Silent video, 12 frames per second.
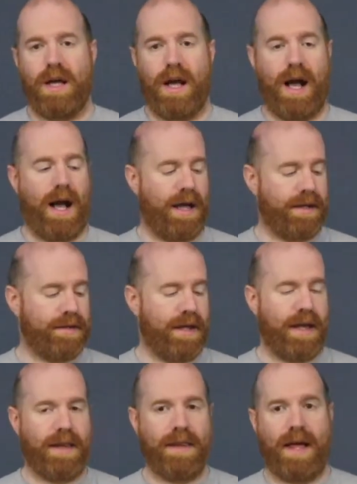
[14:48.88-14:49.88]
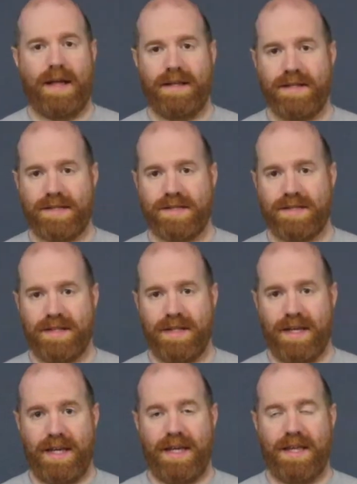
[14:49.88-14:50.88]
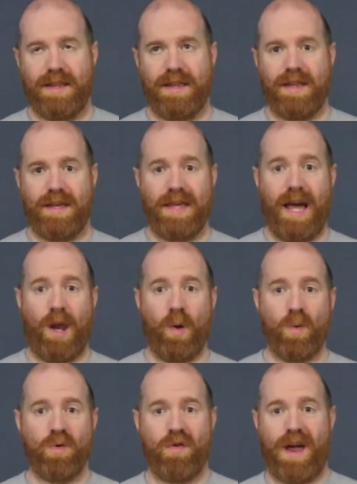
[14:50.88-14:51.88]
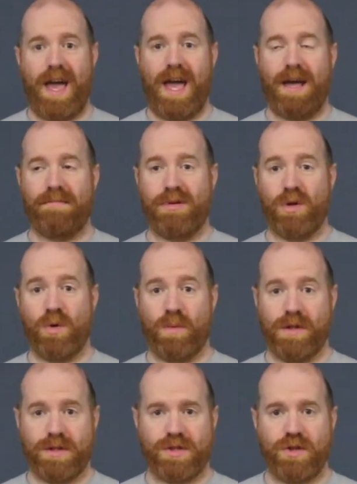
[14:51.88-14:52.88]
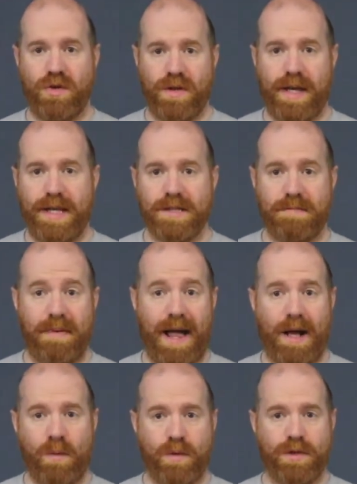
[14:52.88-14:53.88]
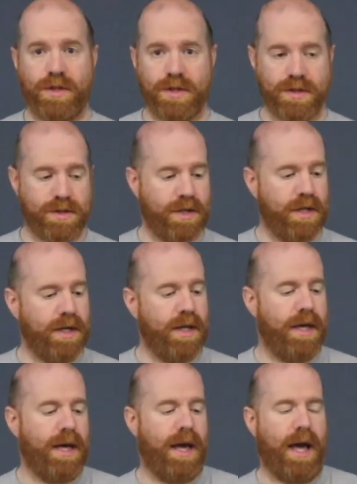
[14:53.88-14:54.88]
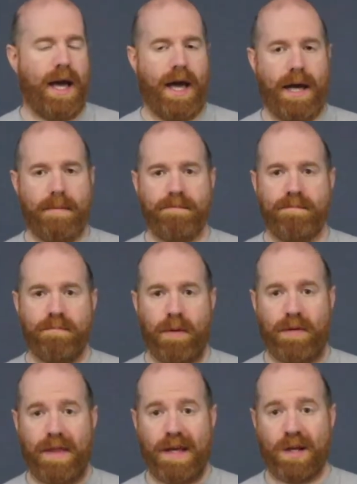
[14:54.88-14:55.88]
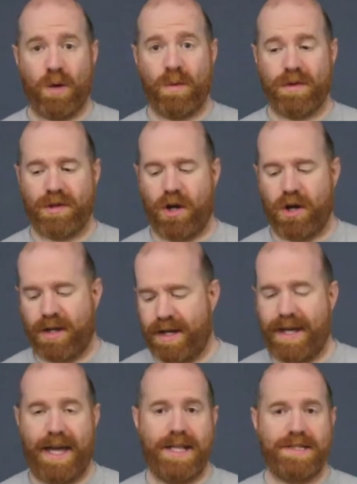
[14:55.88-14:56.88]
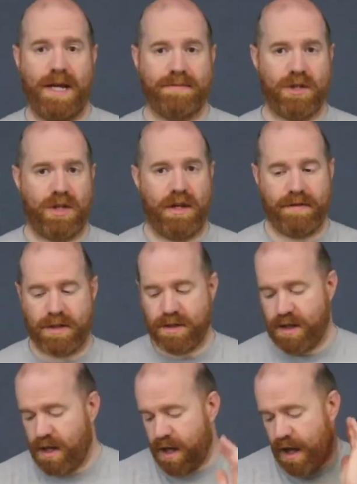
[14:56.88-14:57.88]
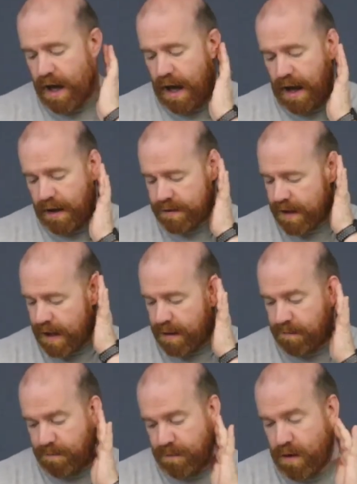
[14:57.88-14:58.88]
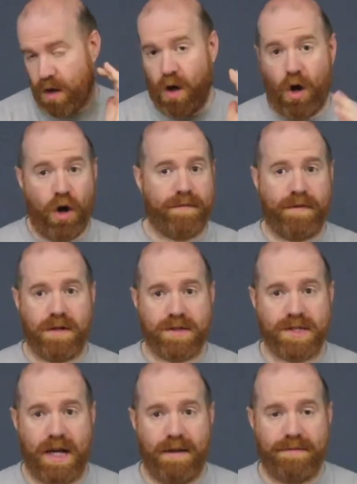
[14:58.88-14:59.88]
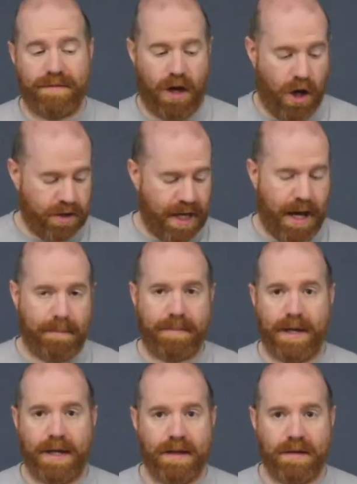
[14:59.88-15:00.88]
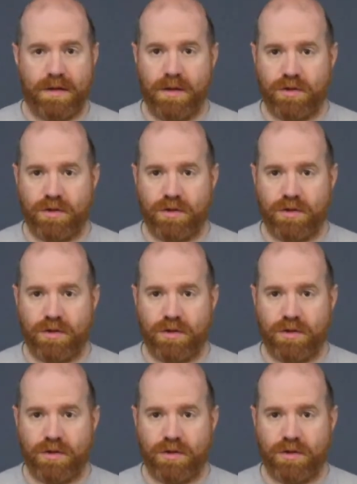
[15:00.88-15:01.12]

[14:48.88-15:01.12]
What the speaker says: and that's the yellow, grey and blue ones do these, the black one doesn't, but they glow in the dark. Kids absolutely love it. And or for yourself out camping, you